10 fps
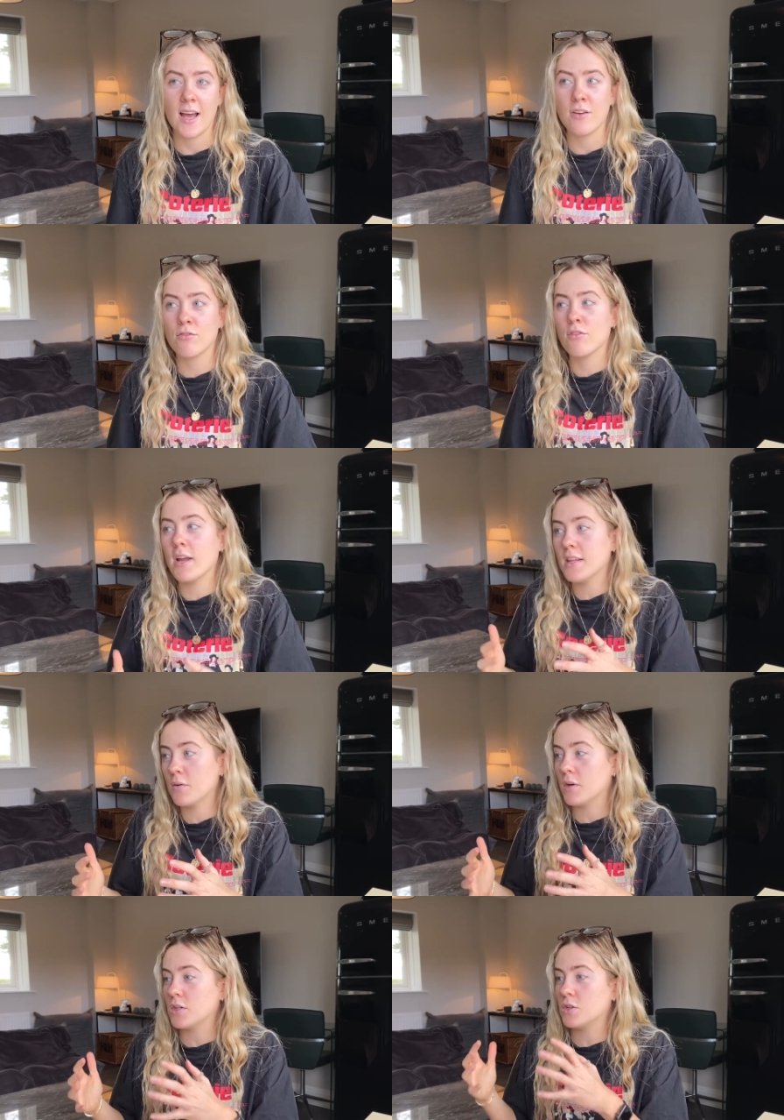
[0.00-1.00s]
I really
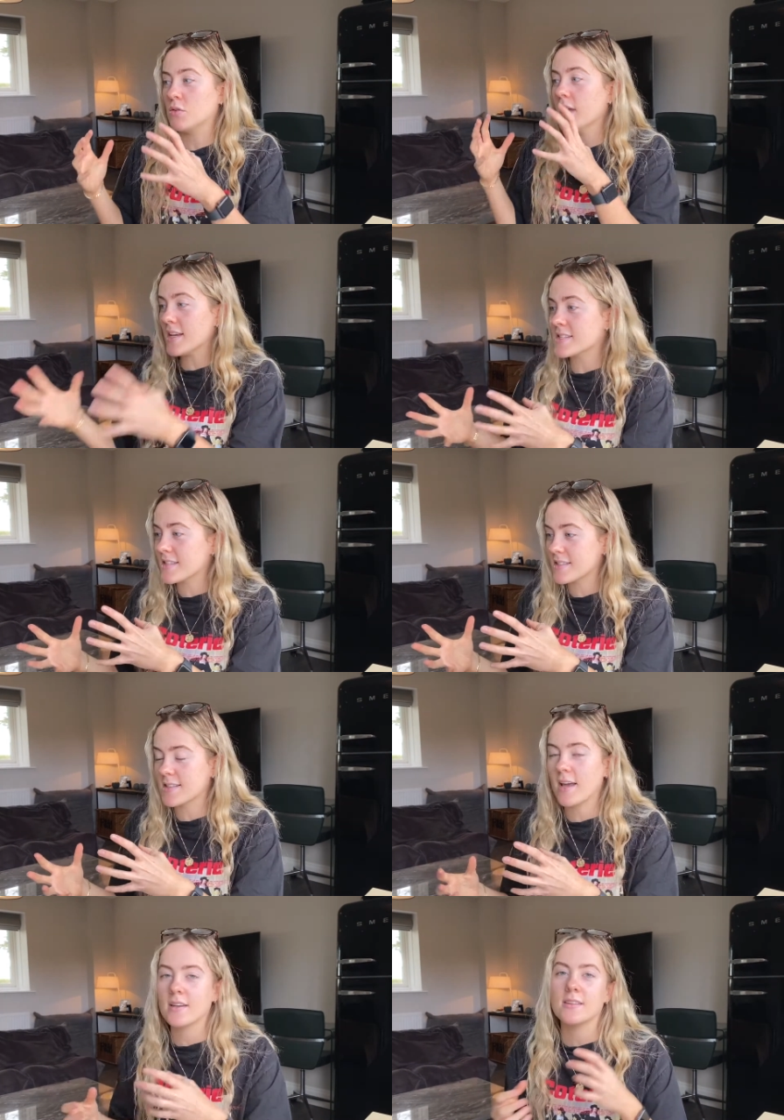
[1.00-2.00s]
want to do this
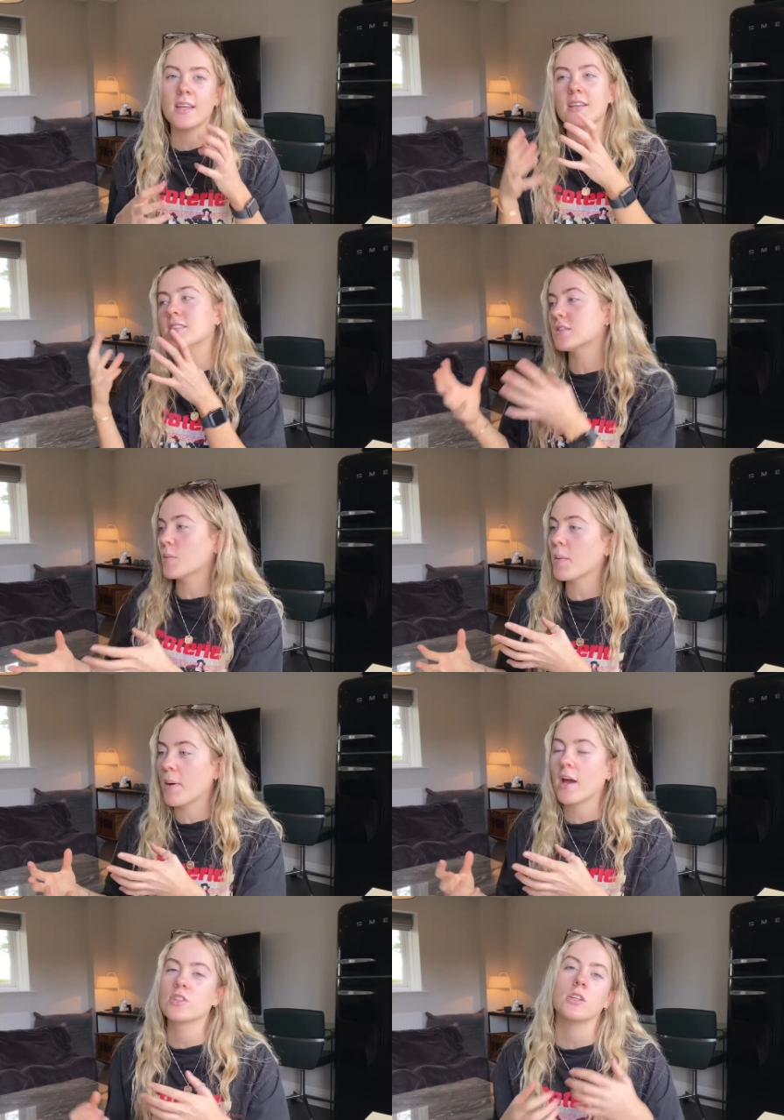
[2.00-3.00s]
instead, and this is my
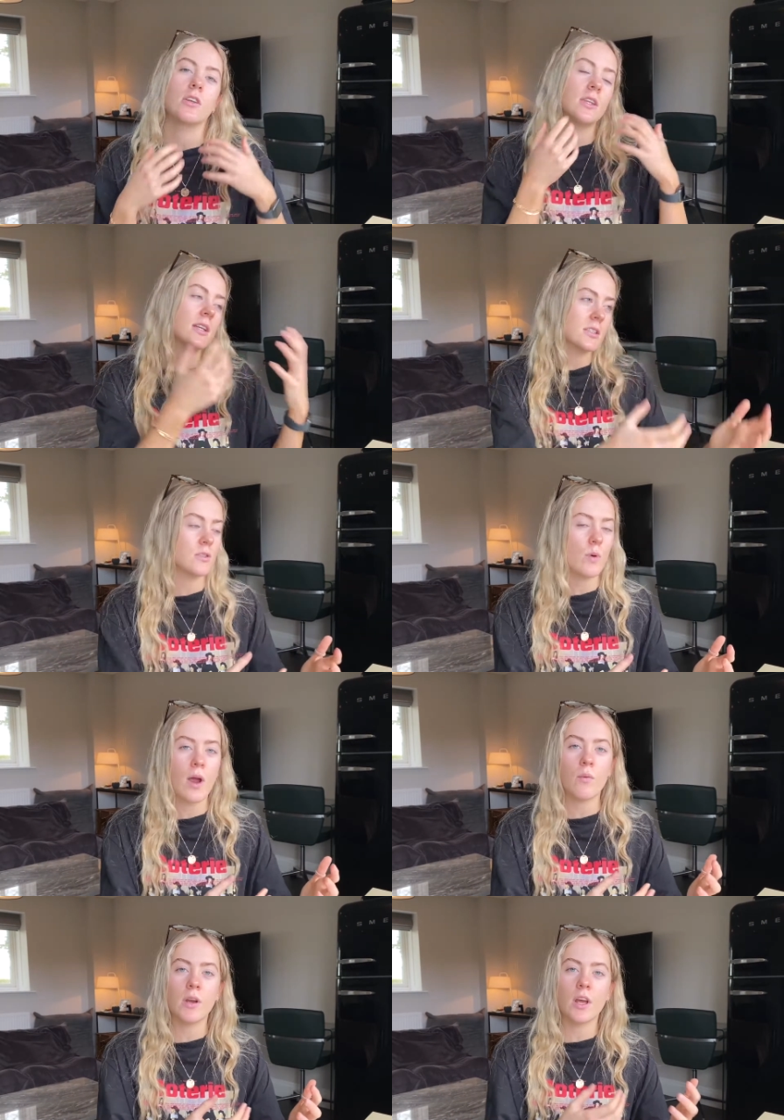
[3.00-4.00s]
passion, and this is where
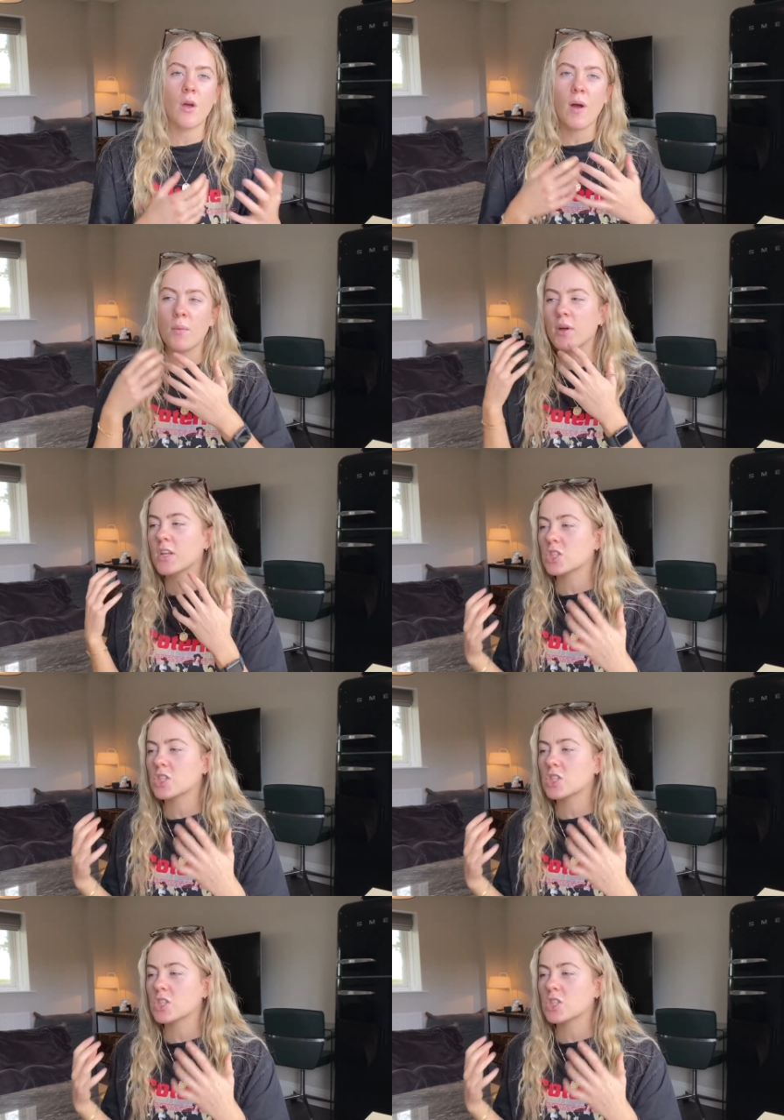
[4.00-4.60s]
I want to go. I want to